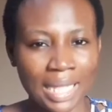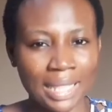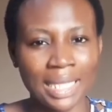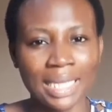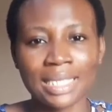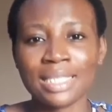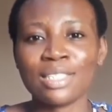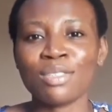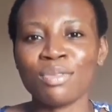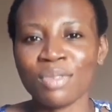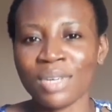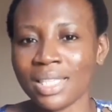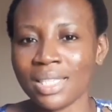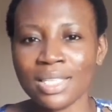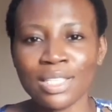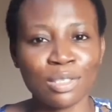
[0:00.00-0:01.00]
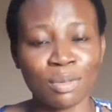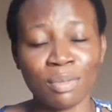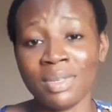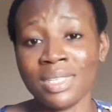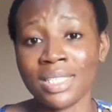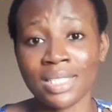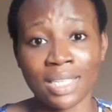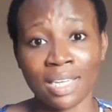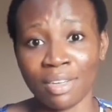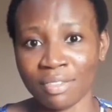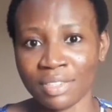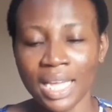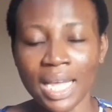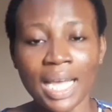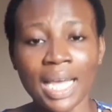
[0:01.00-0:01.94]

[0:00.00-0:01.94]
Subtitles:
that is ready to be served.